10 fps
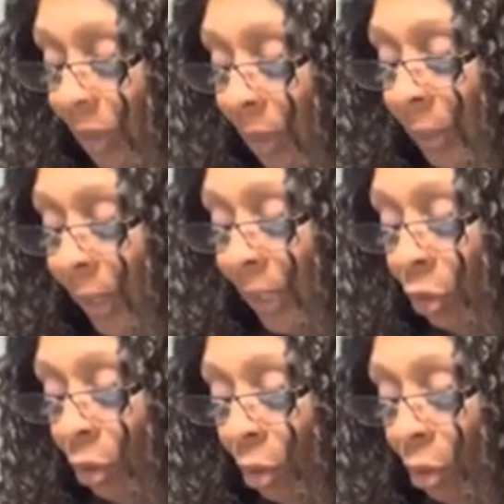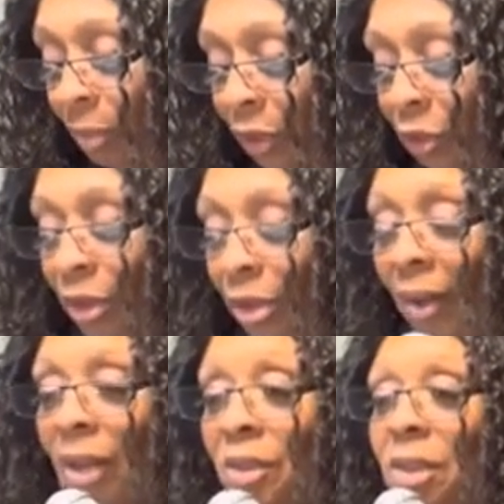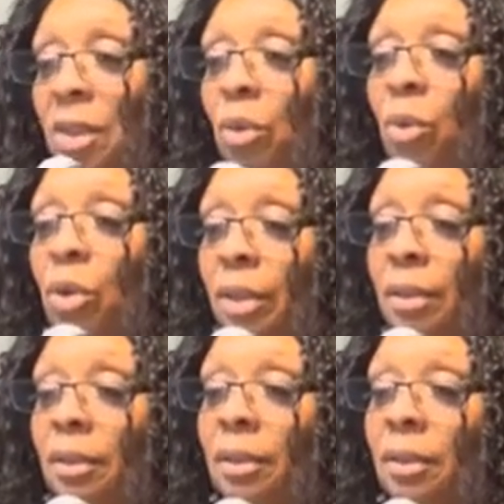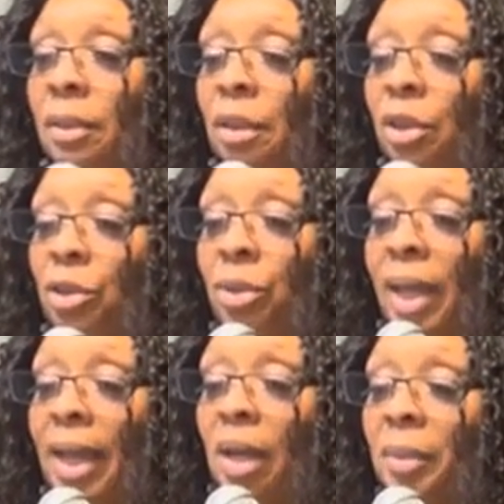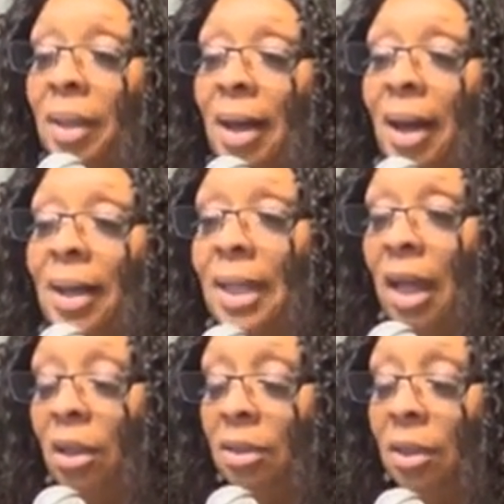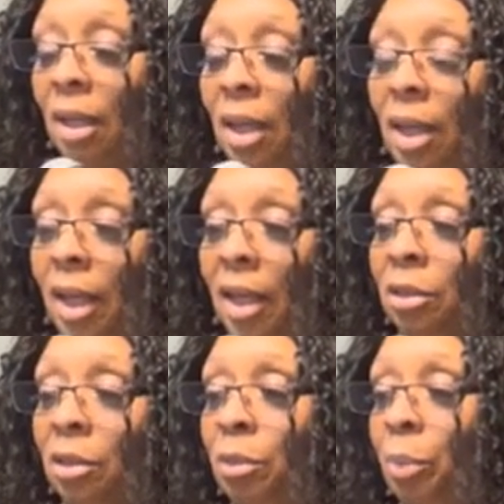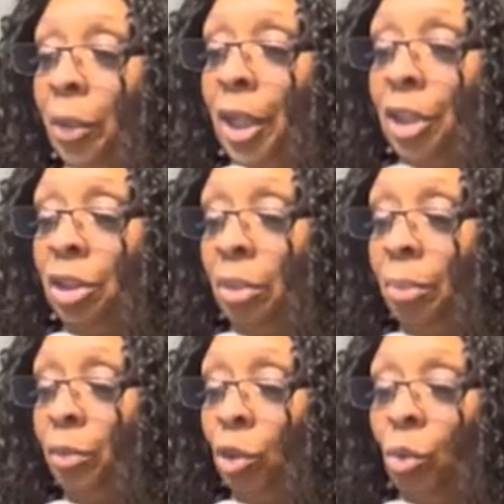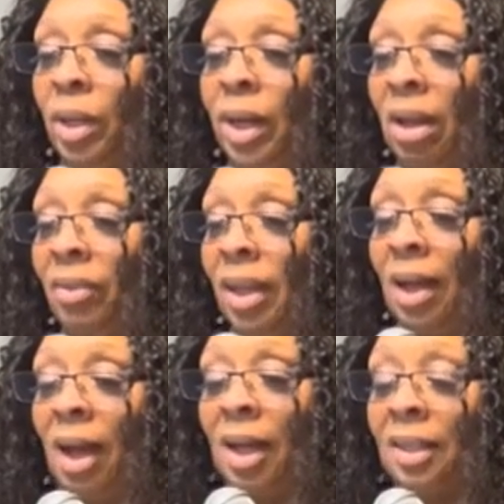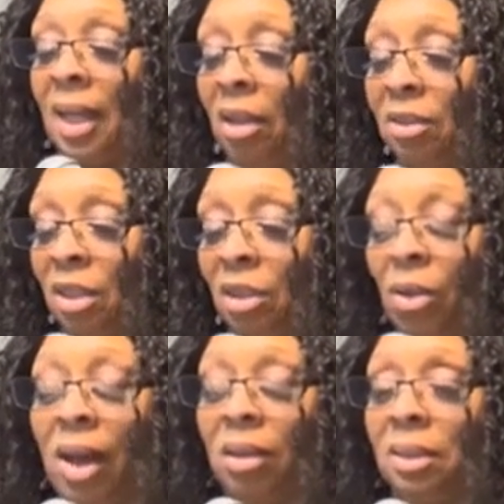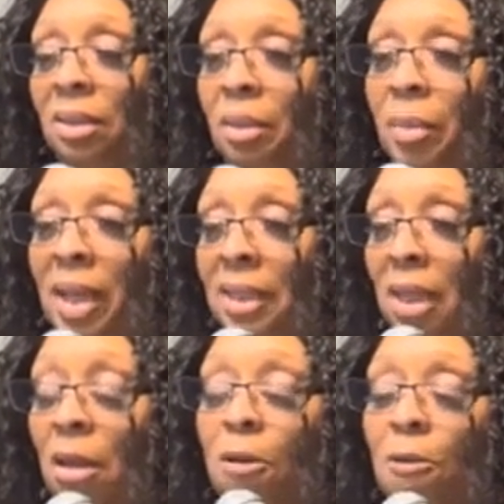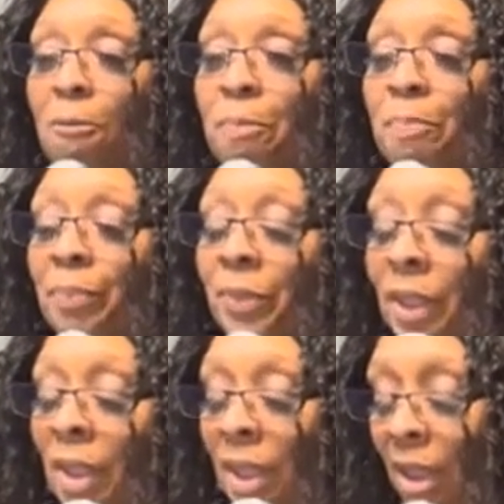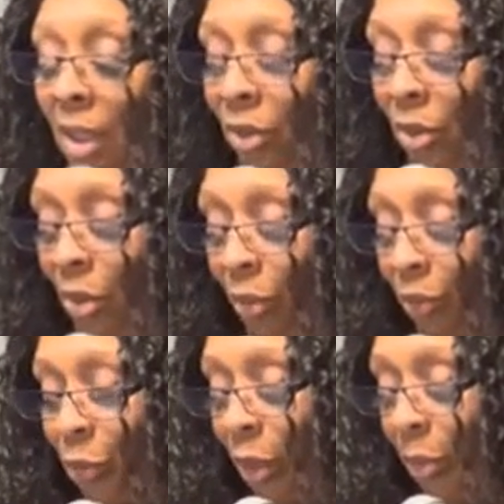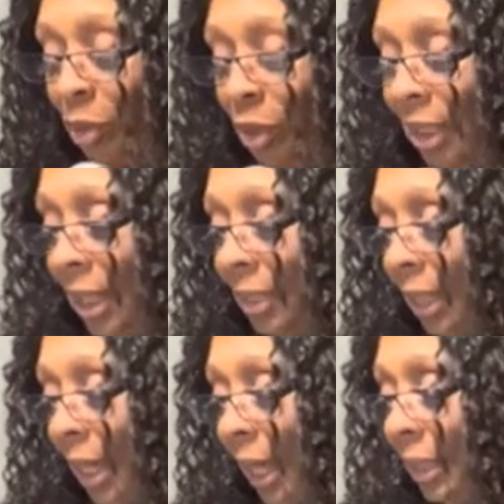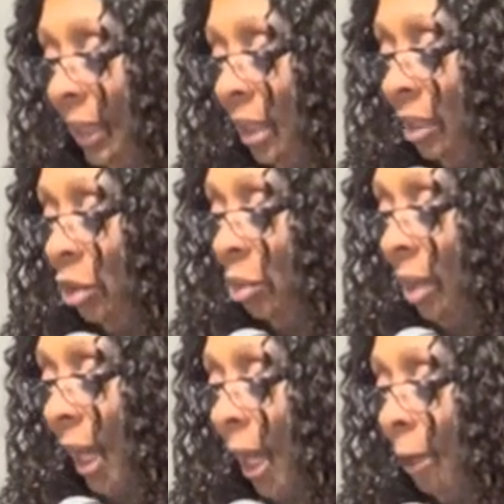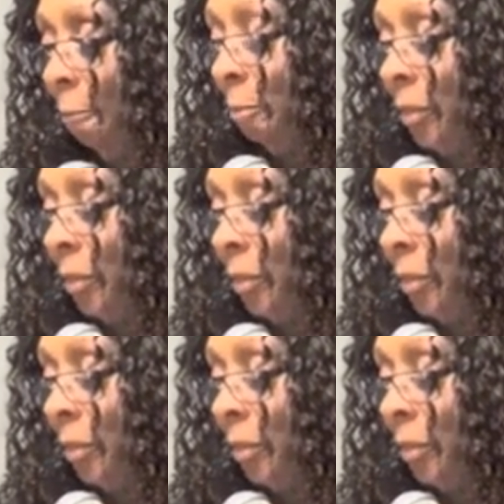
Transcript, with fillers: But, you know, make sure your house is in order because you can't come to God's house and preach and do whatever in God's house and your house is a mess at home. Well, you know, scripture says it like this. You can't,